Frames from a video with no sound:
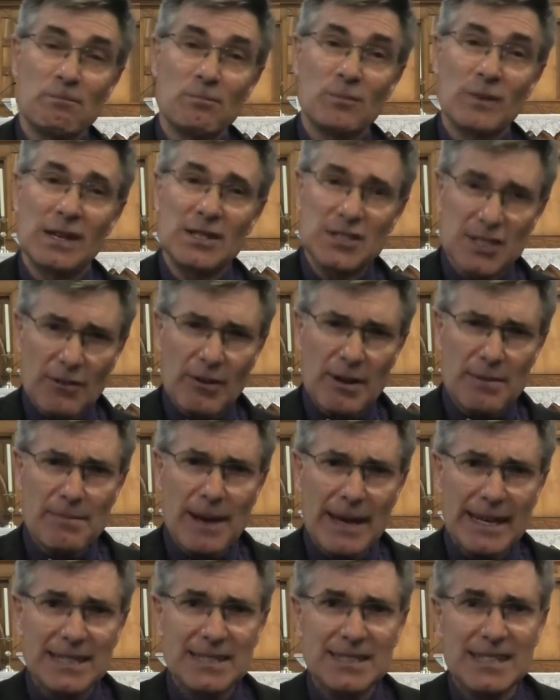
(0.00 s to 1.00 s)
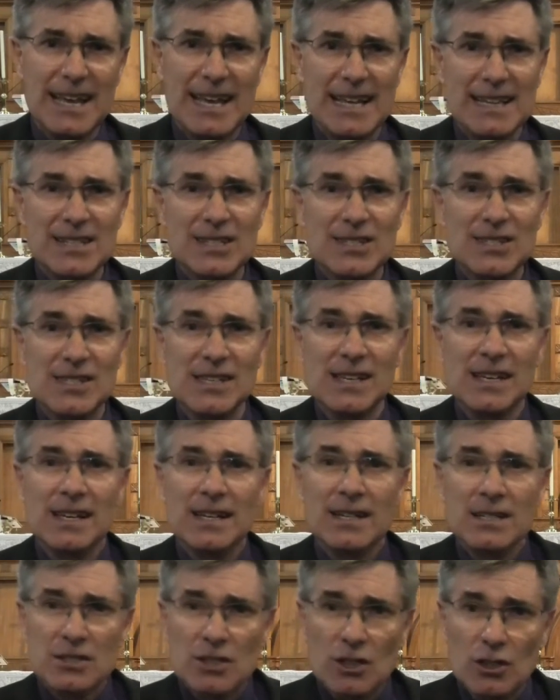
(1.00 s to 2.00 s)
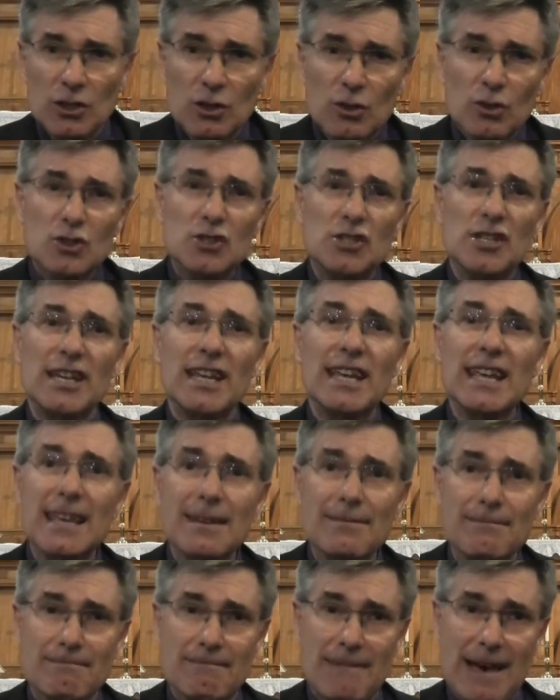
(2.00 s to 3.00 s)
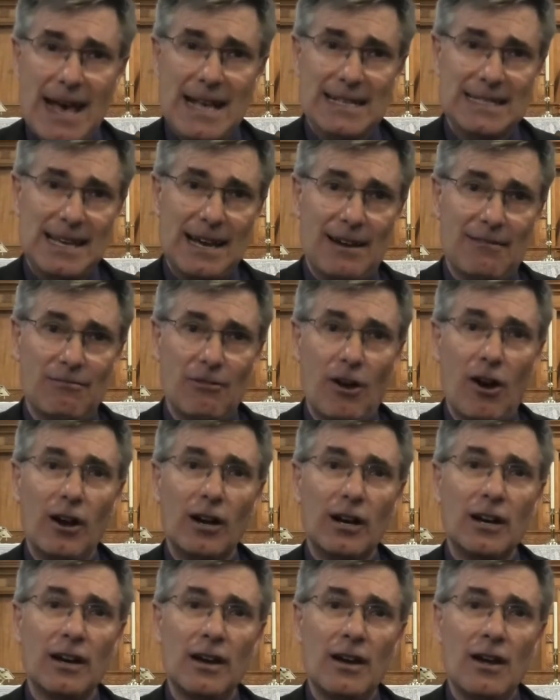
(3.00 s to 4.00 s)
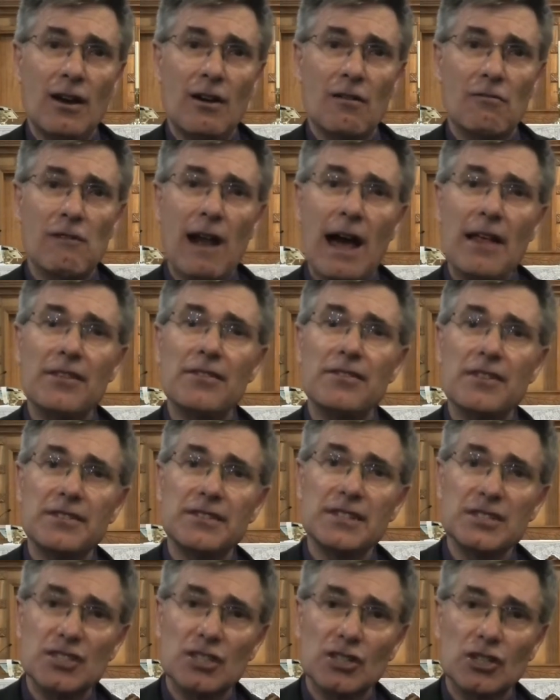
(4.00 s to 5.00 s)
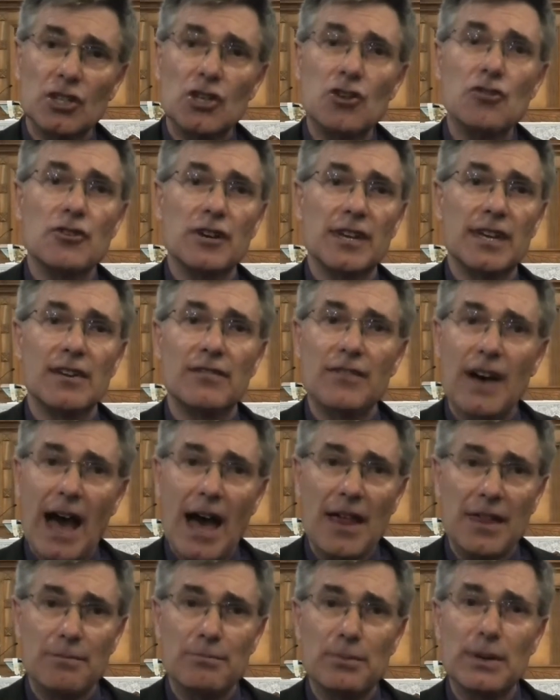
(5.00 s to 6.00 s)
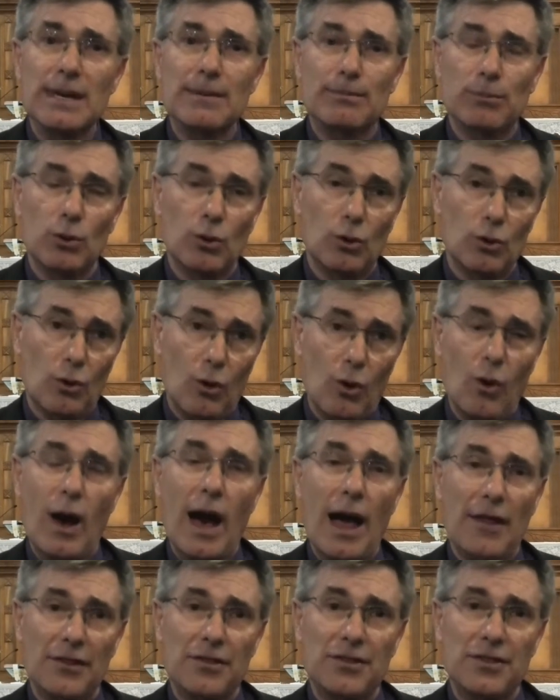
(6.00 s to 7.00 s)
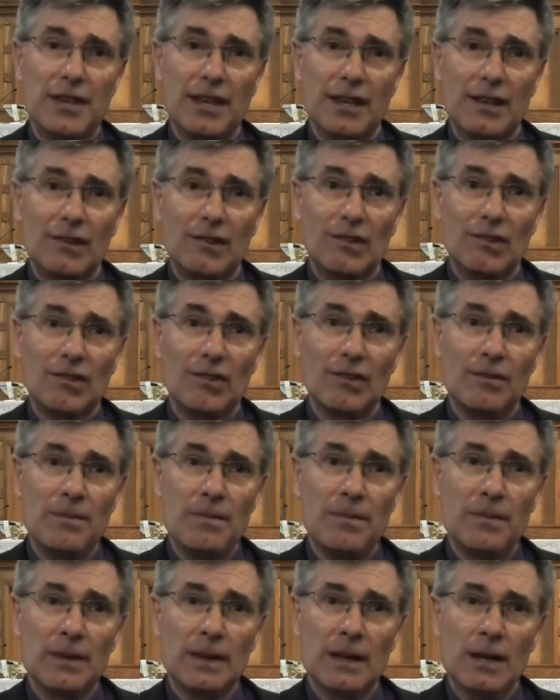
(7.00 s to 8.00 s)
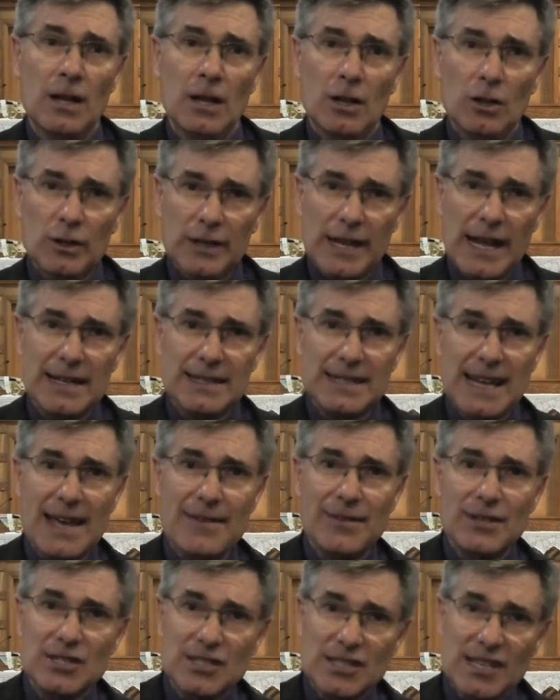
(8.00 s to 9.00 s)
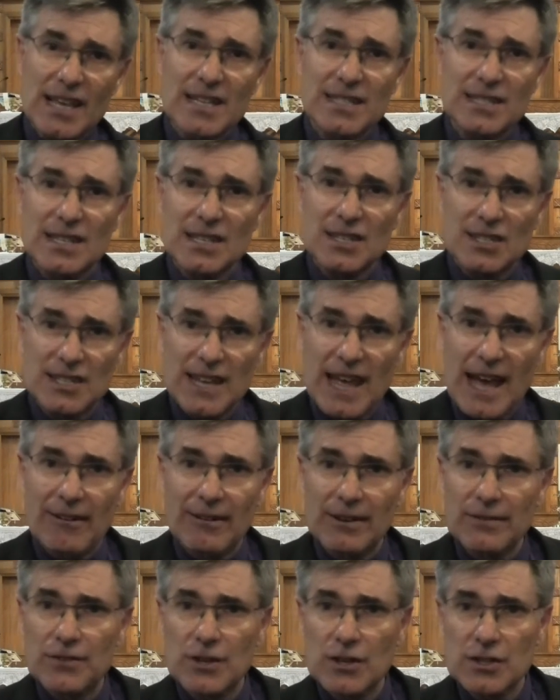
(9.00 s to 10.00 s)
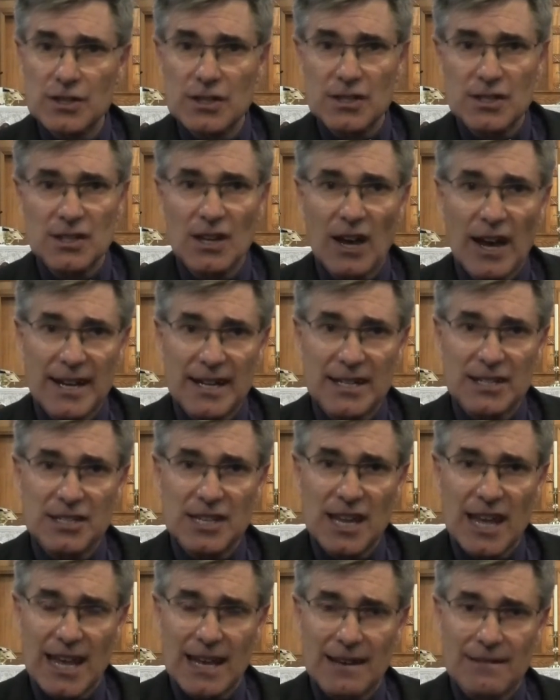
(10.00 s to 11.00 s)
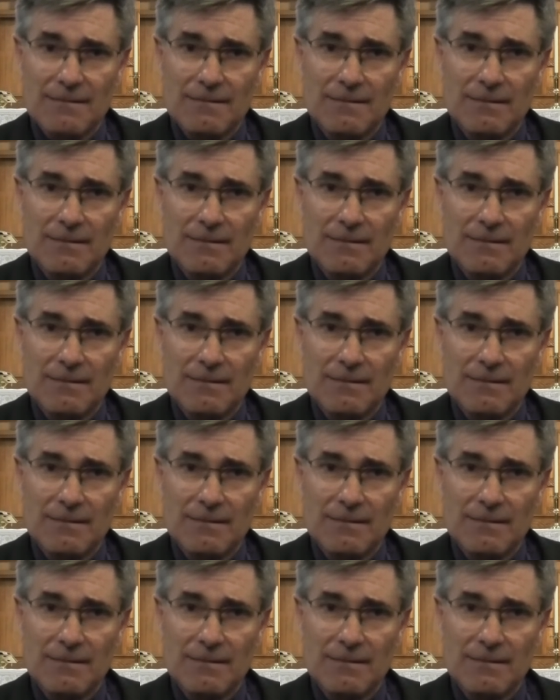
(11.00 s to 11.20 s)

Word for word: And so it makes sense to look to Him as our rock rather than the security of other people or other things. Look at how David says this now in verses 9 and 10.